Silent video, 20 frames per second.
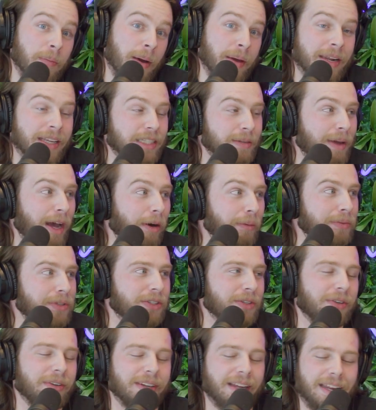might need some help
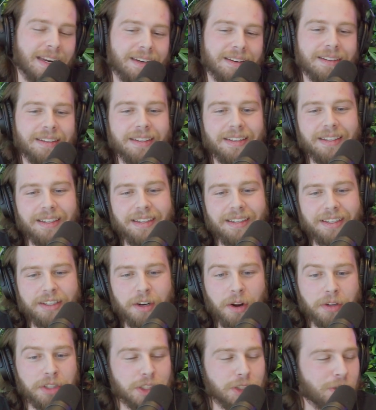soon. And,
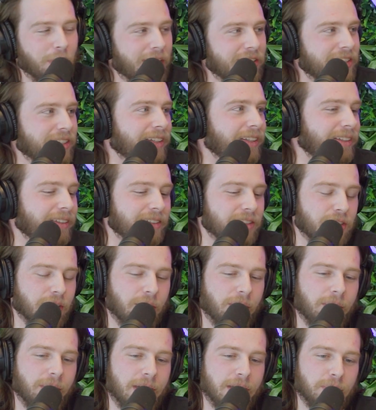it's just crazy.
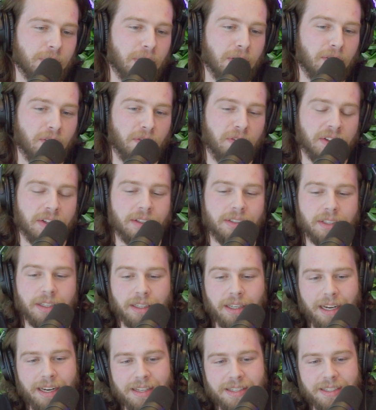So it's really fulfilling to
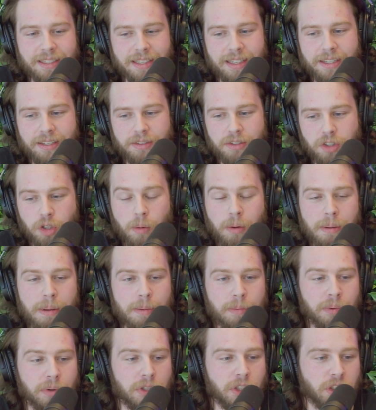kind of see so many
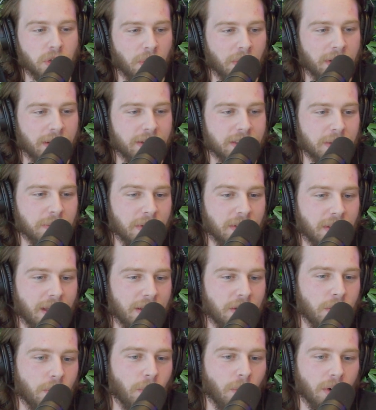people enjoying something
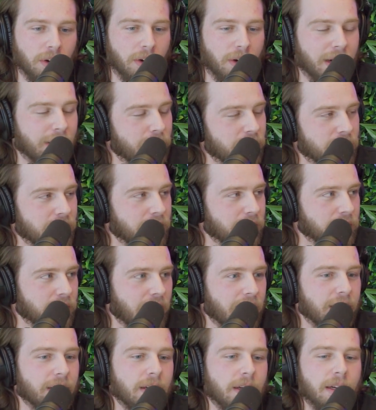that you work on every single
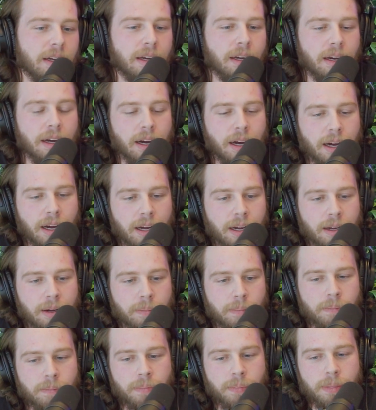day.
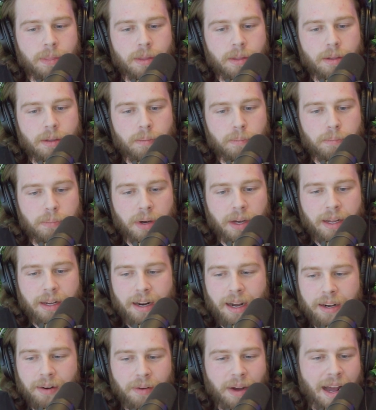But
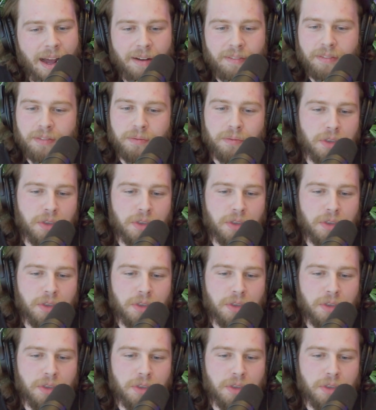I don't have,